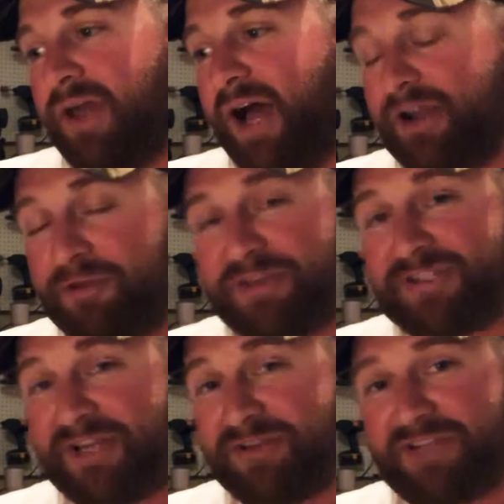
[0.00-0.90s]
I know this
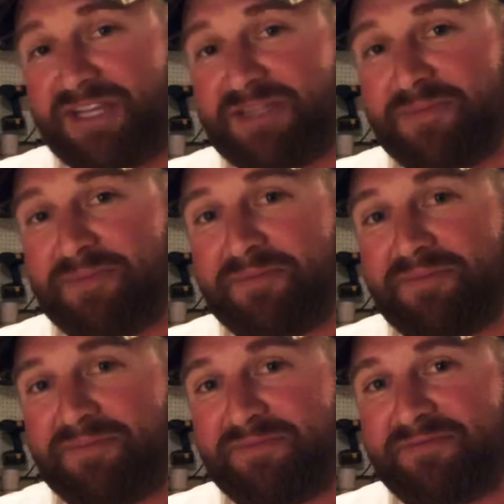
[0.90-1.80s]
sounds like some
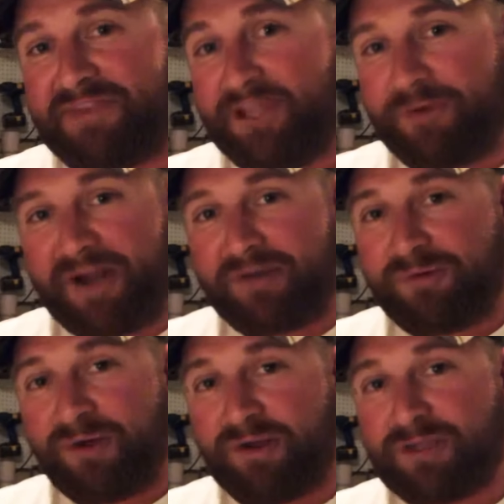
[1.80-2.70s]

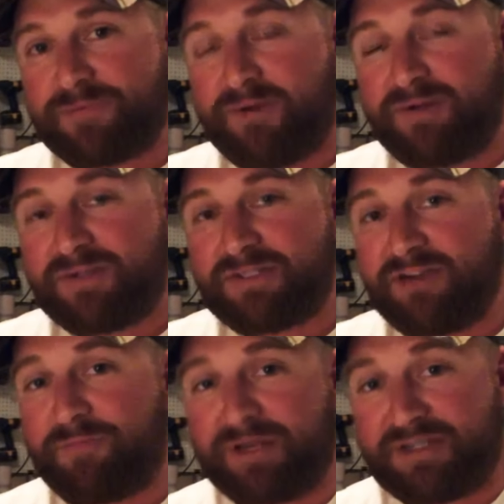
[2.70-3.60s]
theoretical hocus pocus
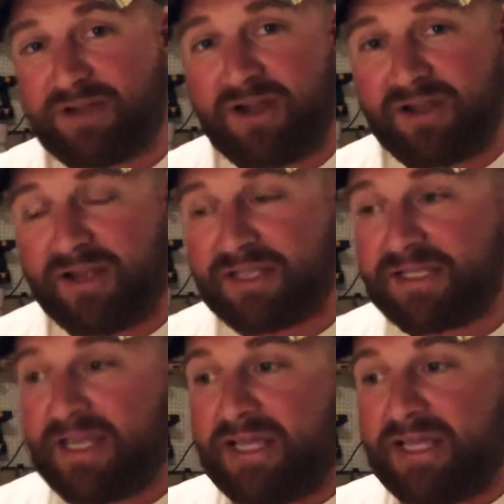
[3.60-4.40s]
stuff, but it's not, guys.